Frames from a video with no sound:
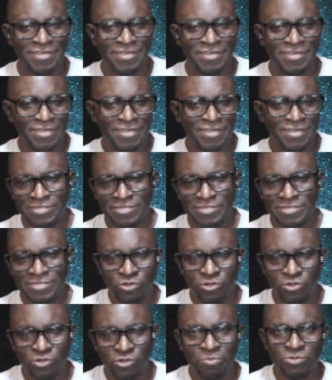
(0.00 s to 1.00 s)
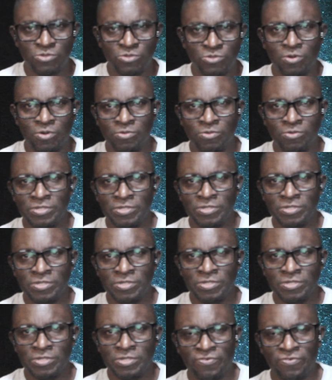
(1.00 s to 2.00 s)
That's how John Maxwell
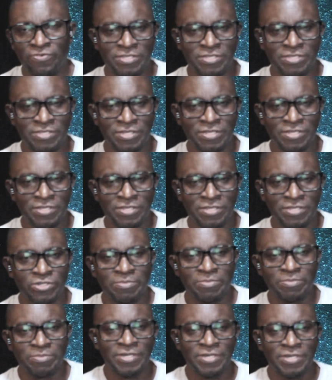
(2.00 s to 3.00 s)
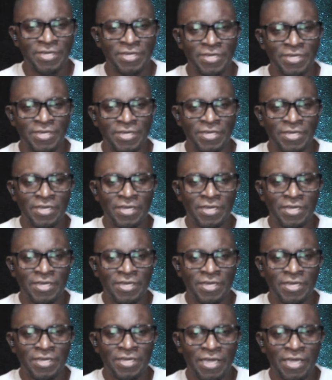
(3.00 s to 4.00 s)
defines leadership.
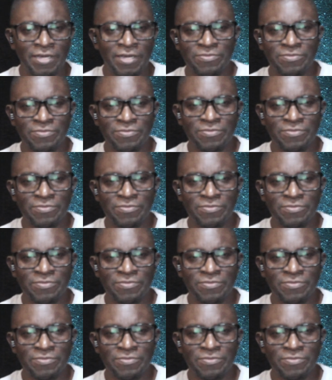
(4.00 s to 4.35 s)
And